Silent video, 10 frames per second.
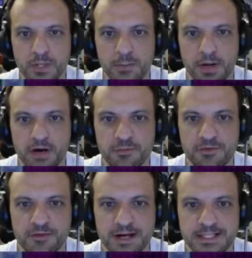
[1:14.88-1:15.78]
Apart from
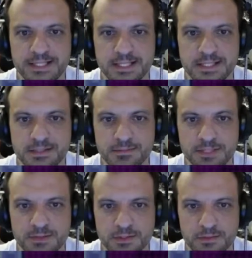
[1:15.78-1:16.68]
the fact it doesn't
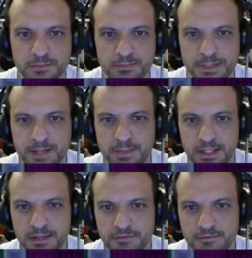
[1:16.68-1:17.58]
seem to let me
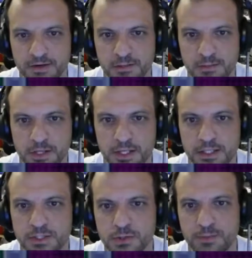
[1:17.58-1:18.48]
configure my
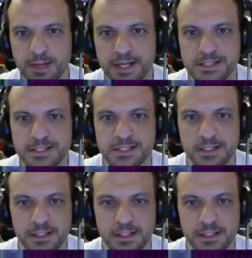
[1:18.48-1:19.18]
joypads.